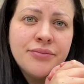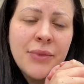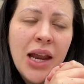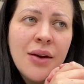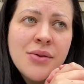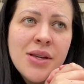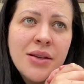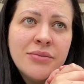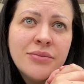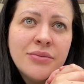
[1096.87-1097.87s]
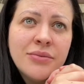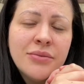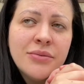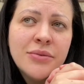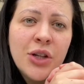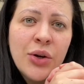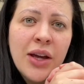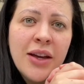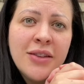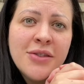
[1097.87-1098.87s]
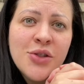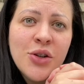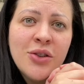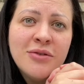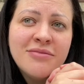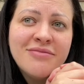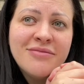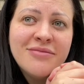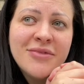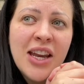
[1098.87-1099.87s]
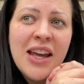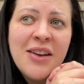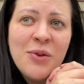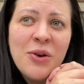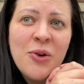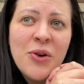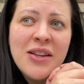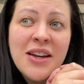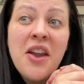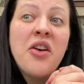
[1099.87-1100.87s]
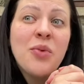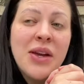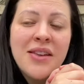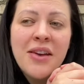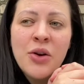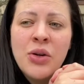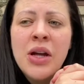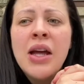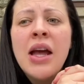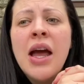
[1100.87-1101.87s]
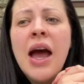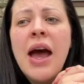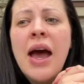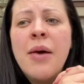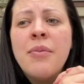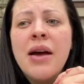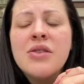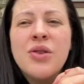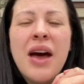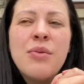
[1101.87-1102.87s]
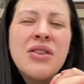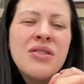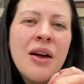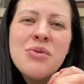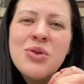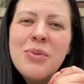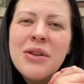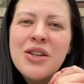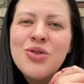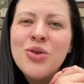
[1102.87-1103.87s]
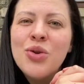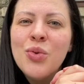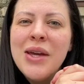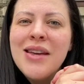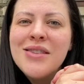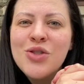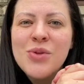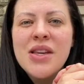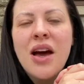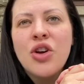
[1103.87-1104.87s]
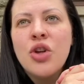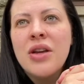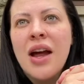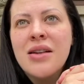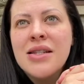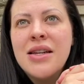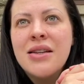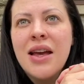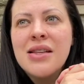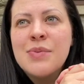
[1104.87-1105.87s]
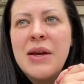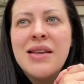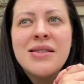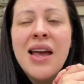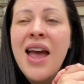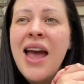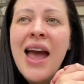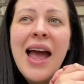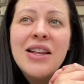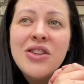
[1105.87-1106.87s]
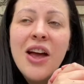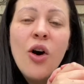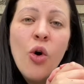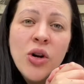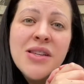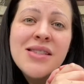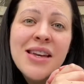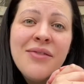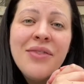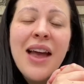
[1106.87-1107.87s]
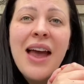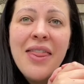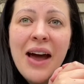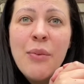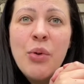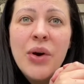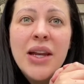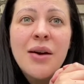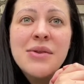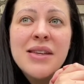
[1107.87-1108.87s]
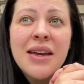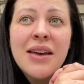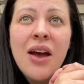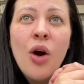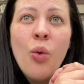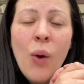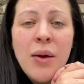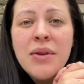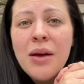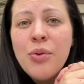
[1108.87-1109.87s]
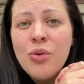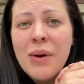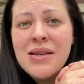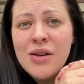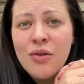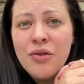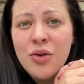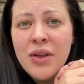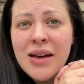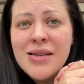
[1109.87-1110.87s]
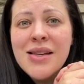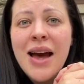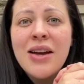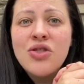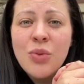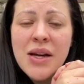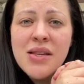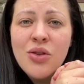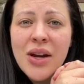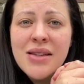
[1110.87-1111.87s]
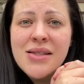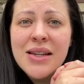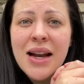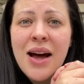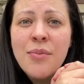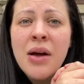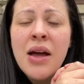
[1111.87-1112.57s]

And I was like, okay, so great, we're already another week down. So that was going to be like 2 weeks. She was like, I couldn't guarantee you'd get a space. And honestly, at that point, I was like, why would I put myself through this? I'd requested on Instagram